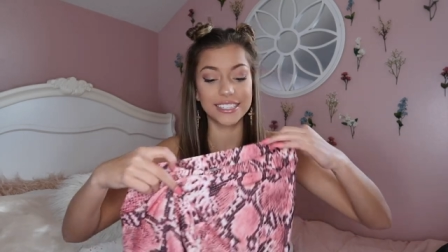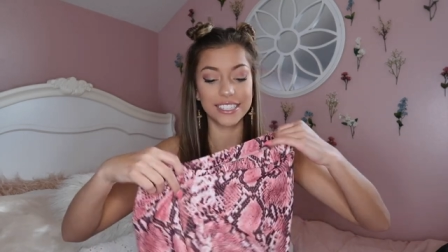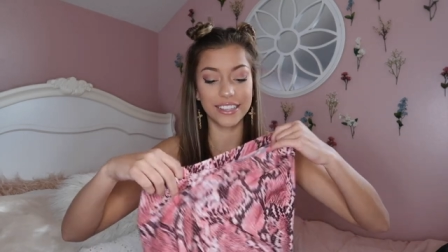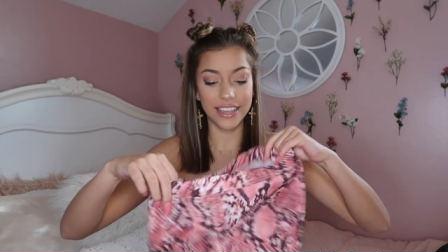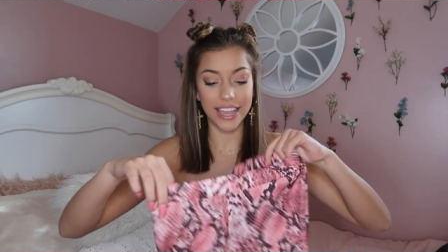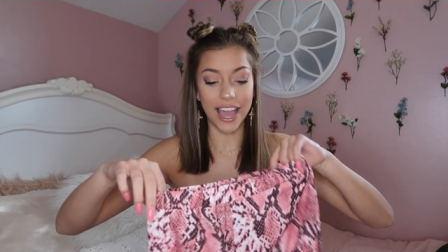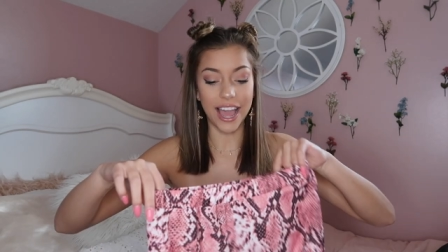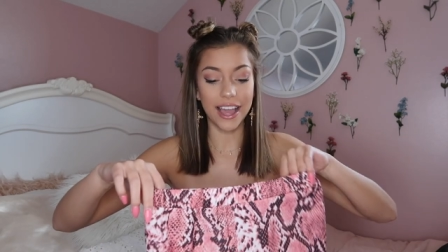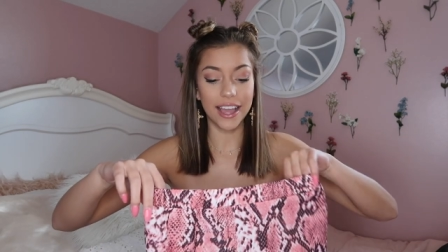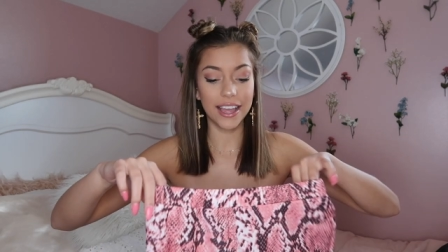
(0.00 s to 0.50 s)

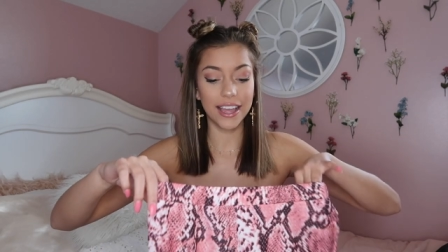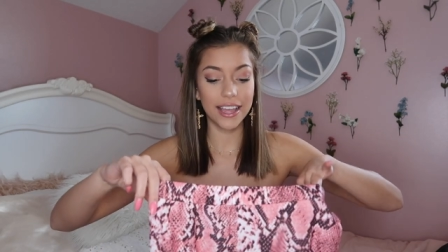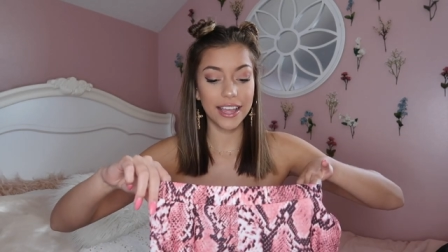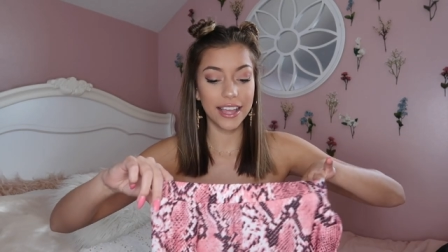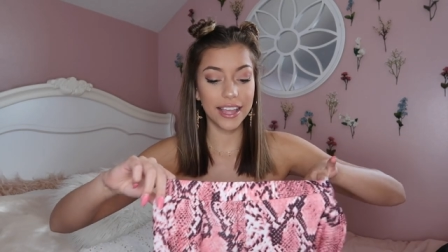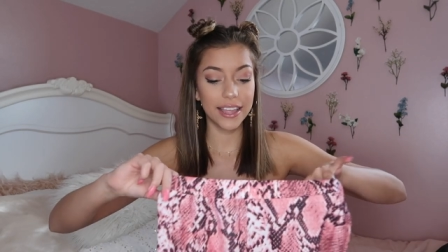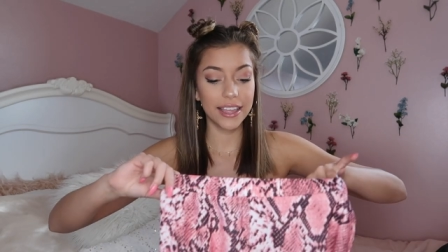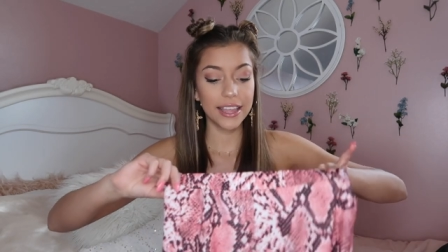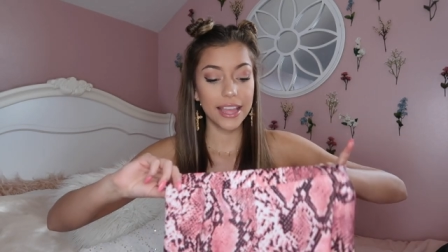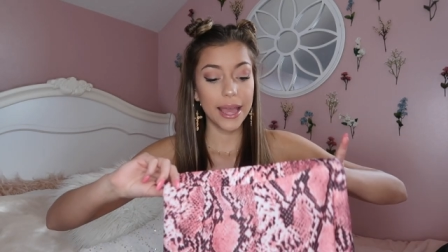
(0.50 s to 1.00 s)
So yeah,
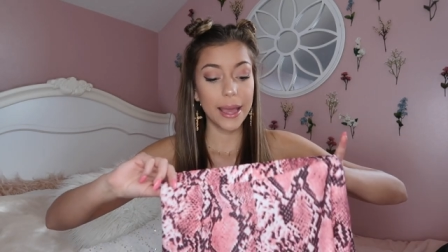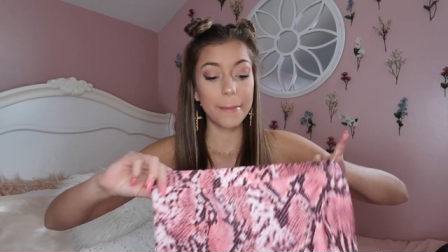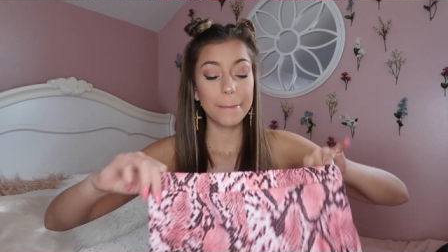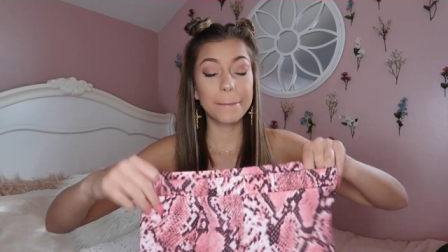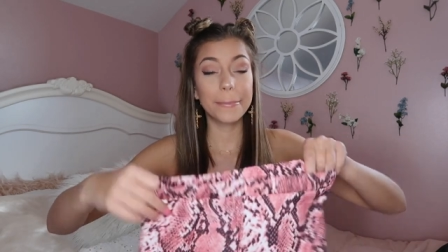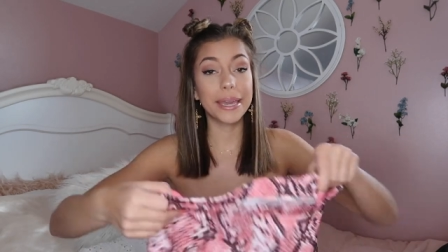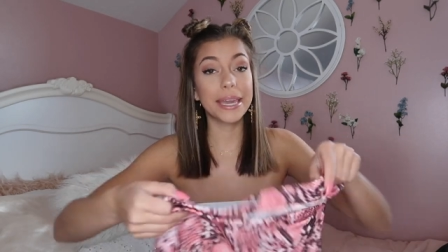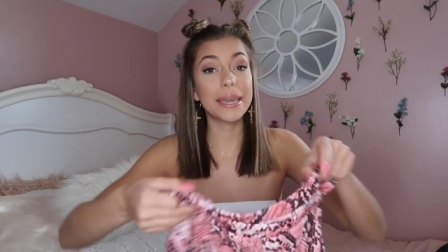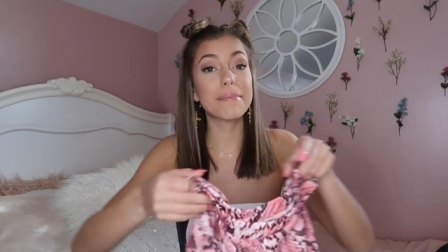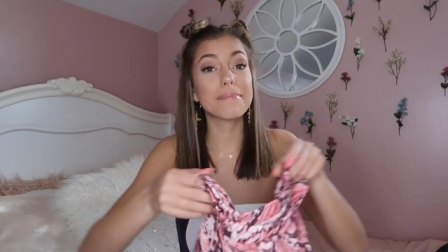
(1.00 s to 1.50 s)

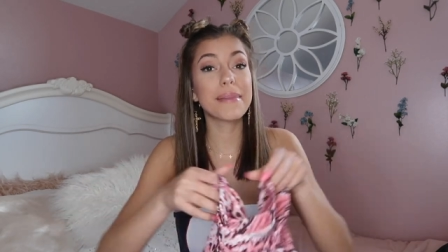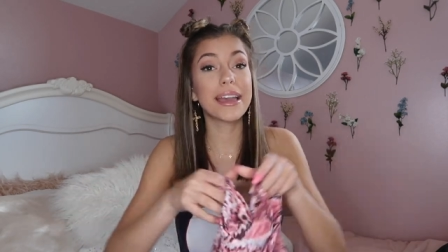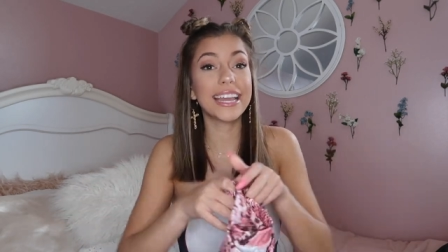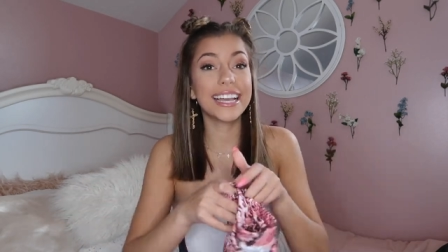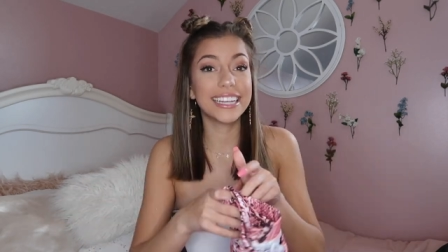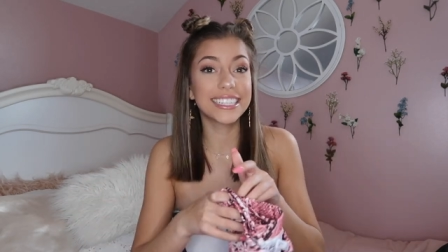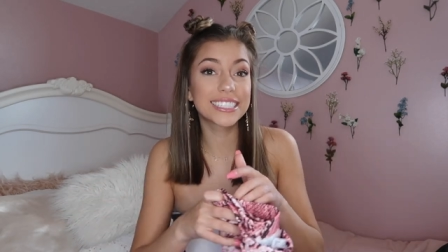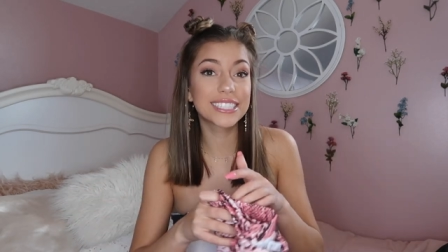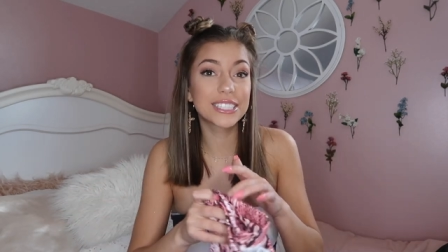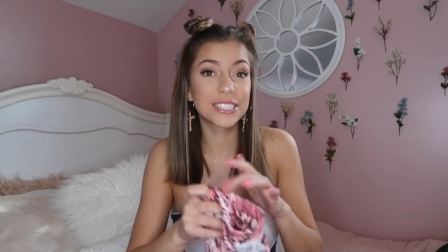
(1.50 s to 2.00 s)
peep my
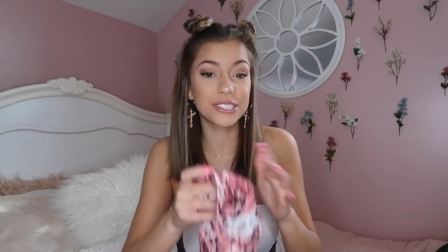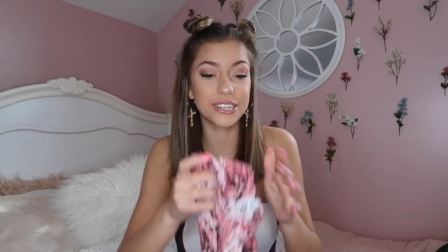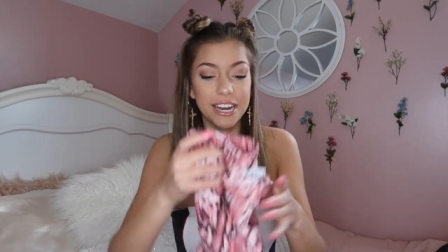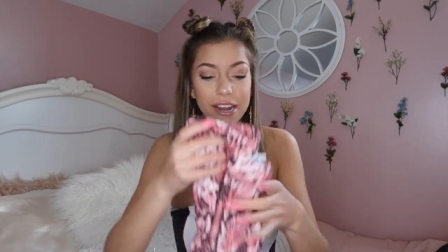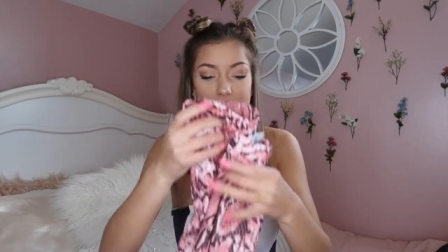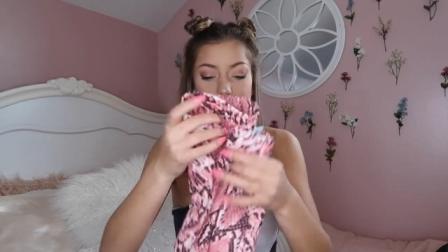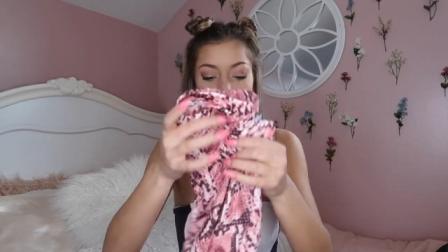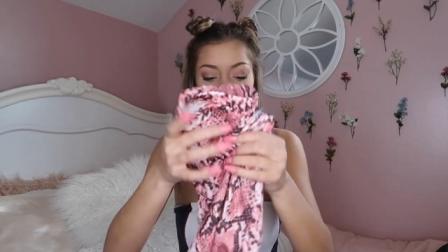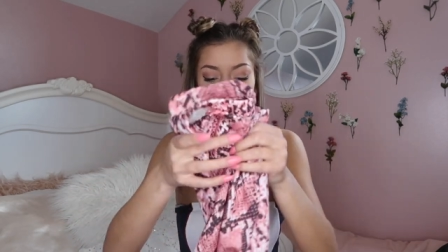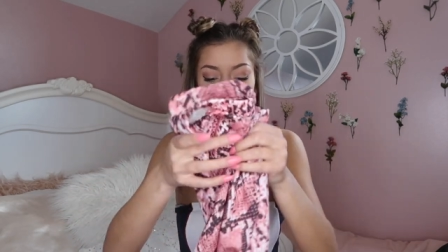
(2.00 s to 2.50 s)
Instagram